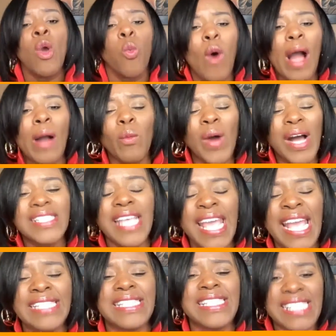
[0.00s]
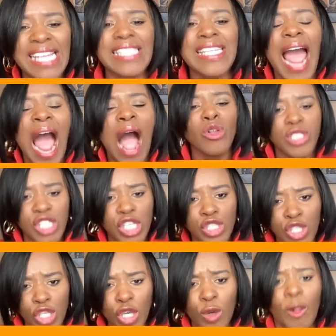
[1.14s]
What was it sent out to
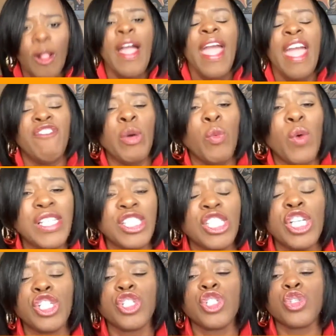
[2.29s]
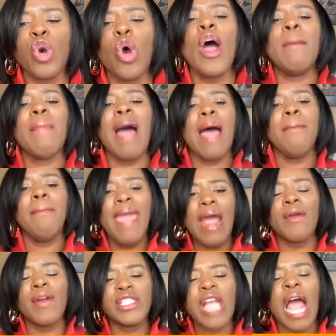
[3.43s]
do? If it was to destroy my
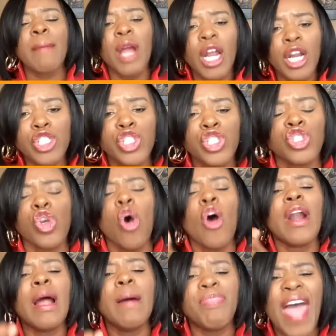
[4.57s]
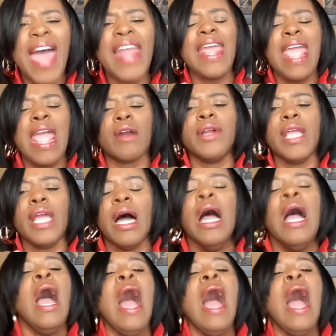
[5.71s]
marriage, I'm going to shore up that area.